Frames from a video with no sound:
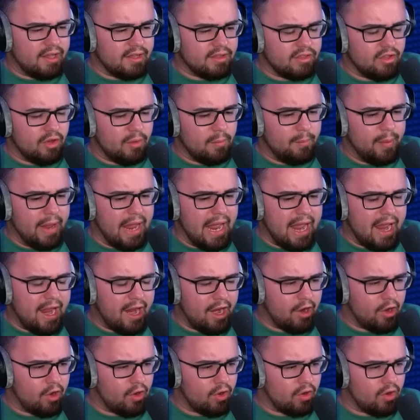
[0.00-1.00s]
the
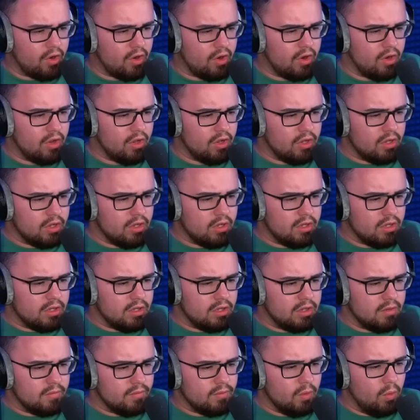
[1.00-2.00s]
bear?
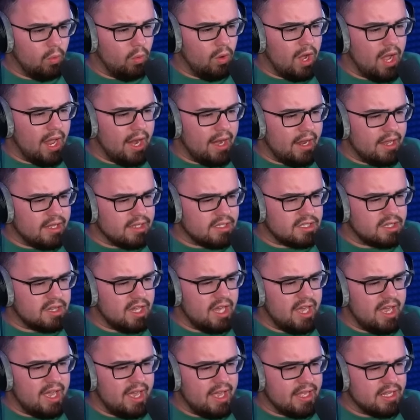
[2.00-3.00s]
What is
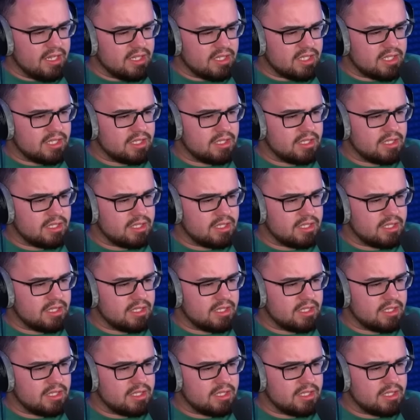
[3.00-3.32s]
this?